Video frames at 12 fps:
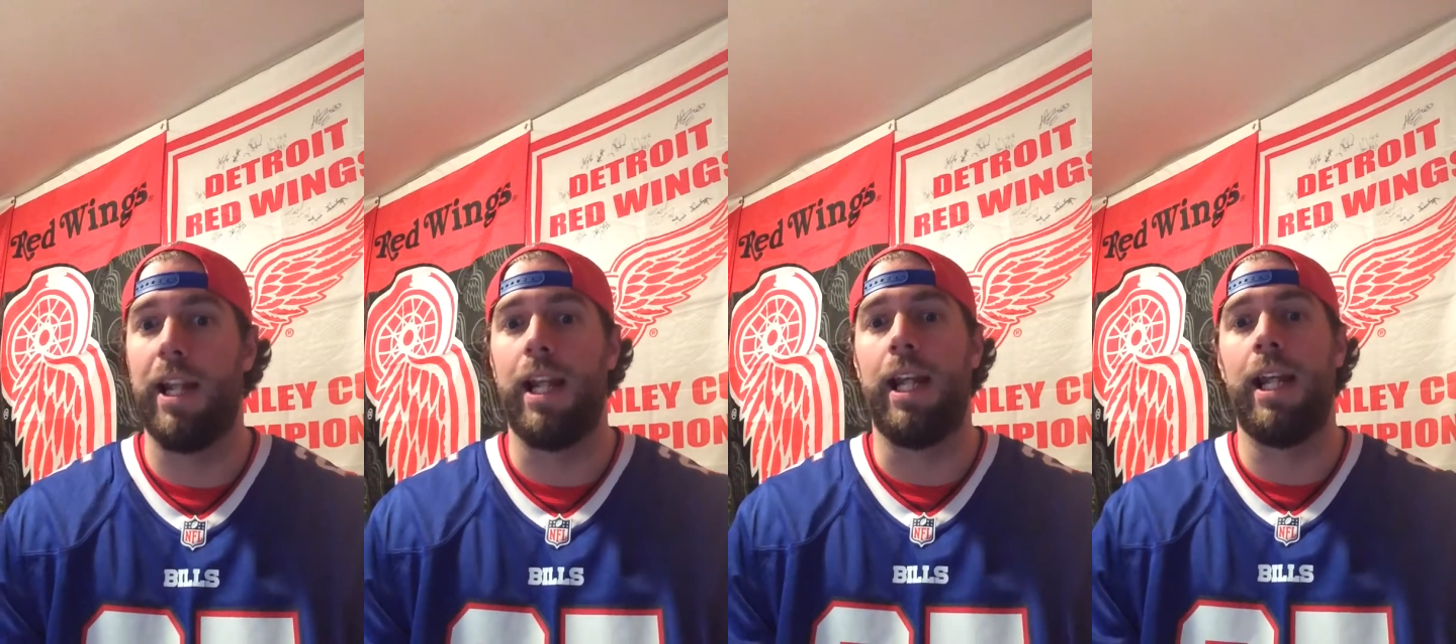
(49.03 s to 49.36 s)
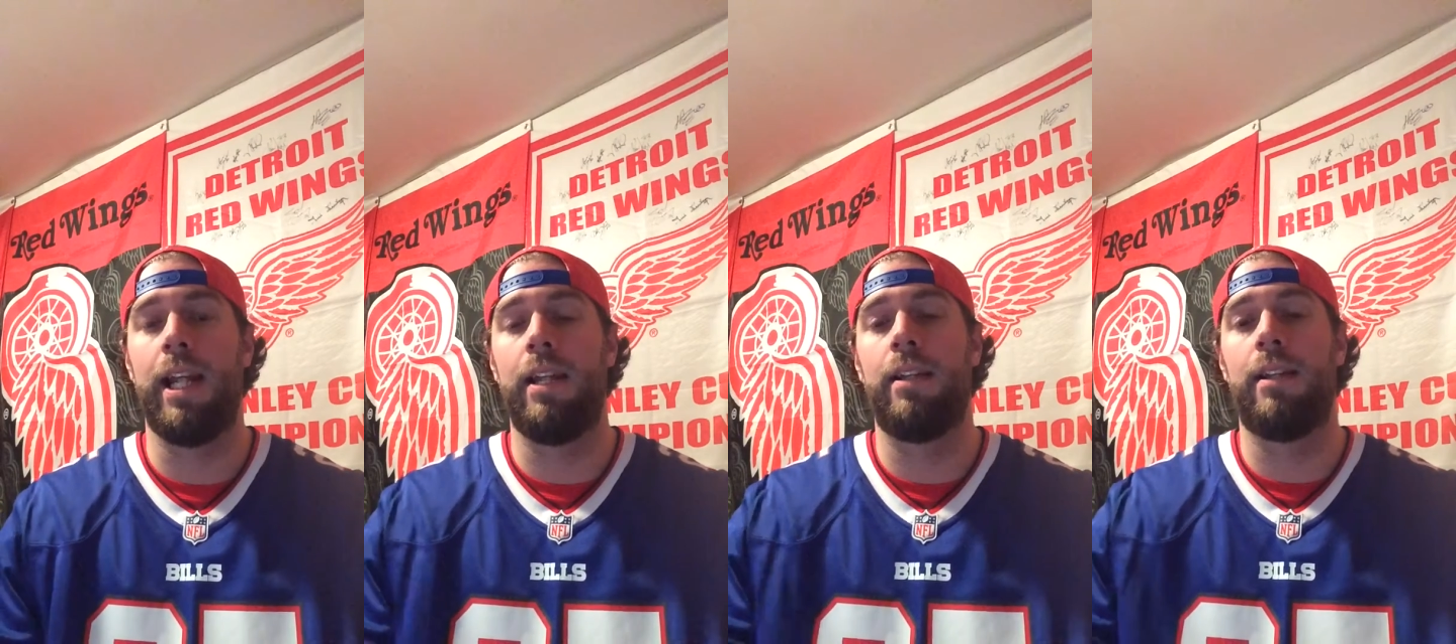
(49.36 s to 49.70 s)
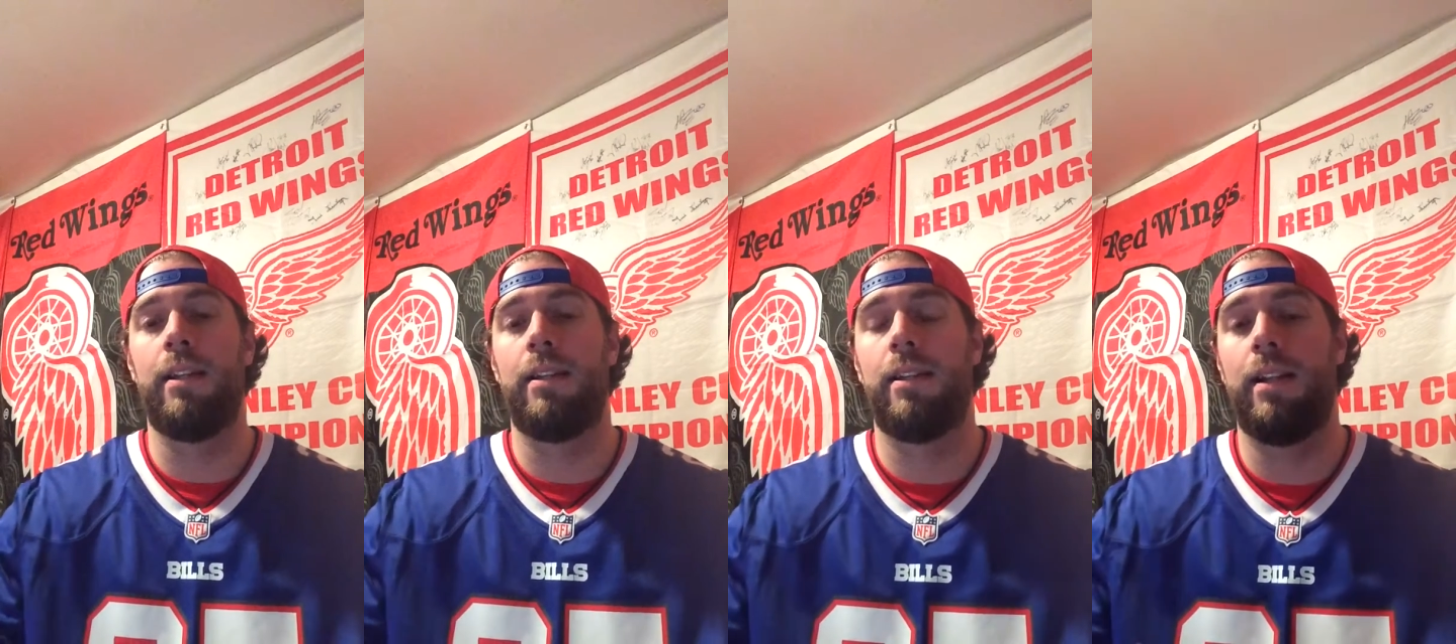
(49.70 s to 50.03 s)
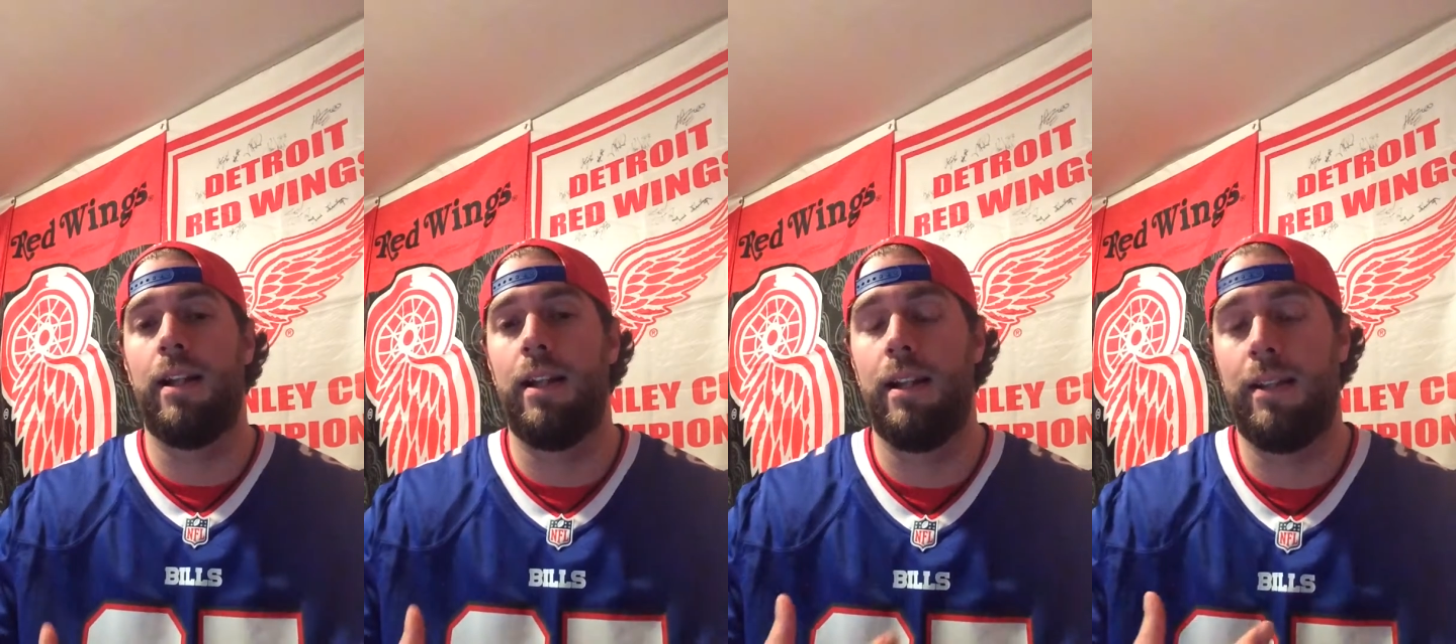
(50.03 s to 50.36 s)
and
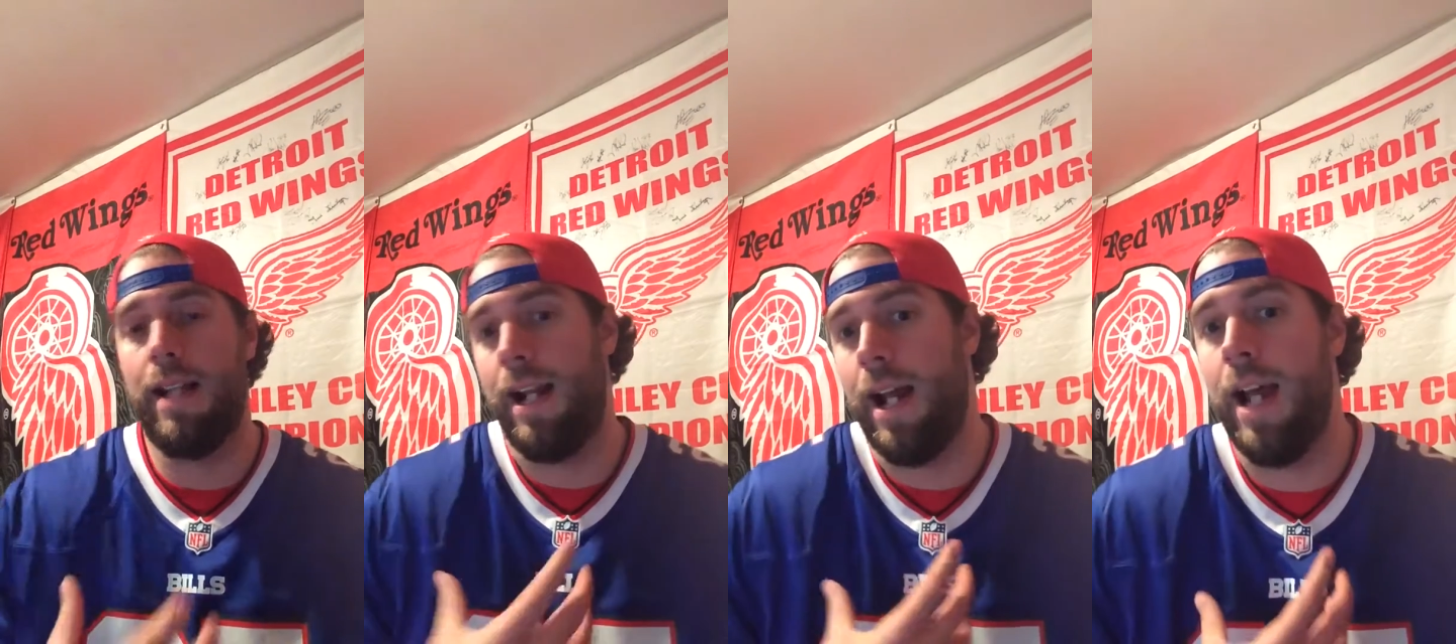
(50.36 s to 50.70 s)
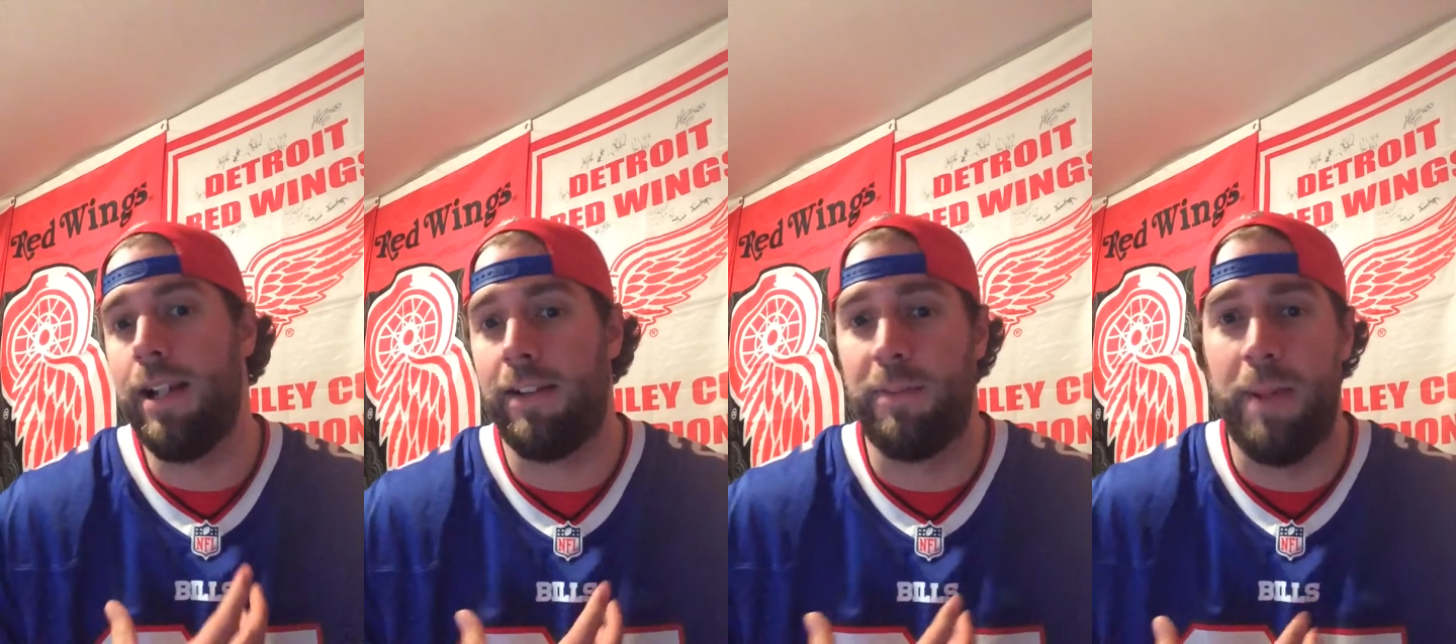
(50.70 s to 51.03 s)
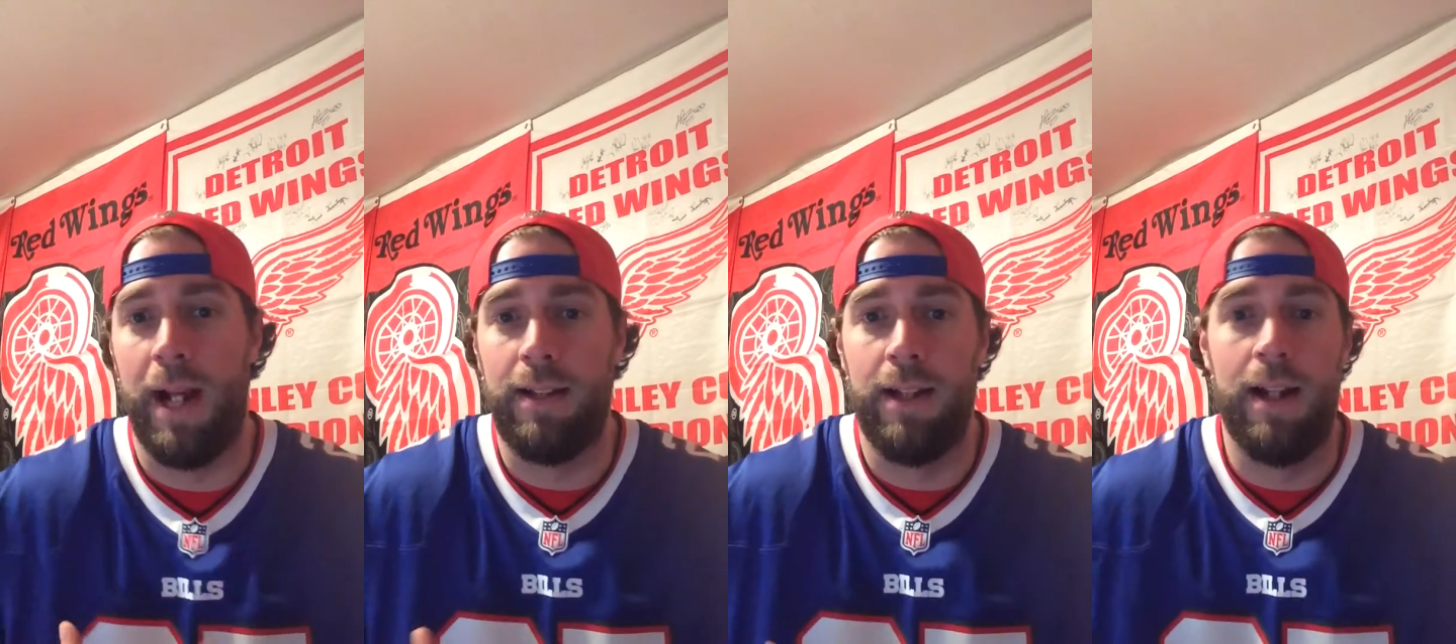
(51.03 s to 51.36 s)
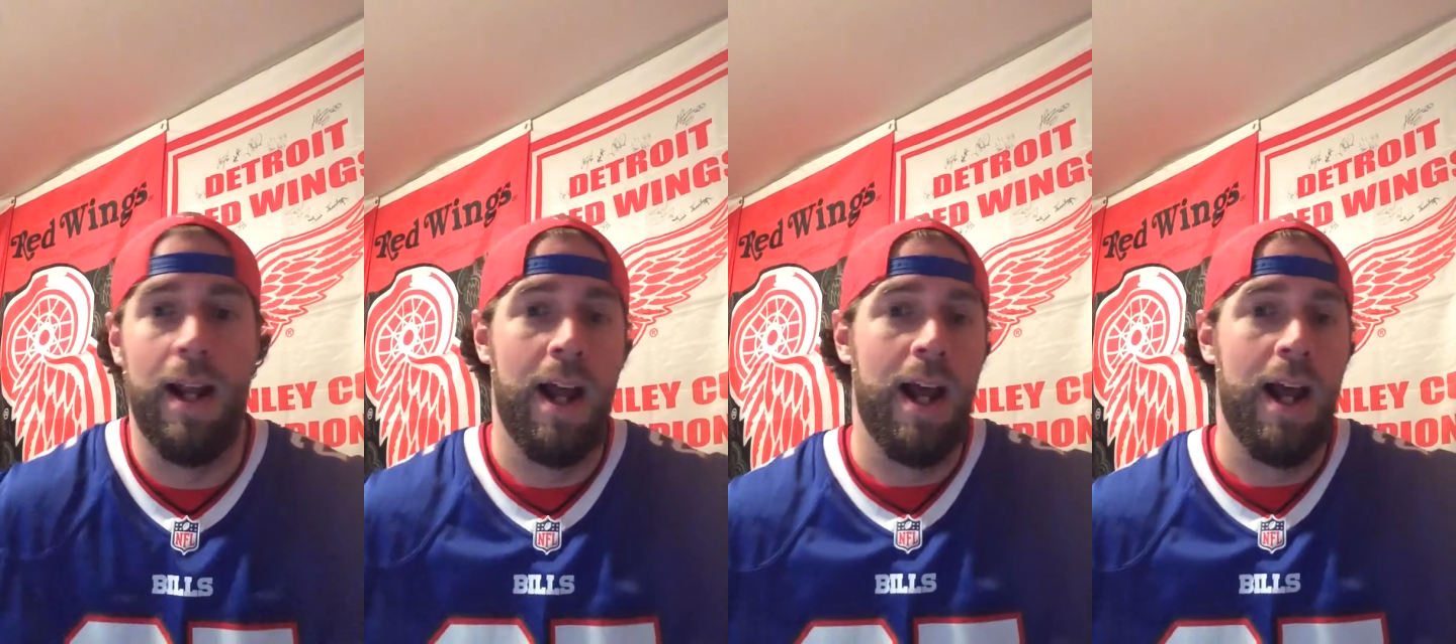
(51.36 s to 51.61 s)
that I expected.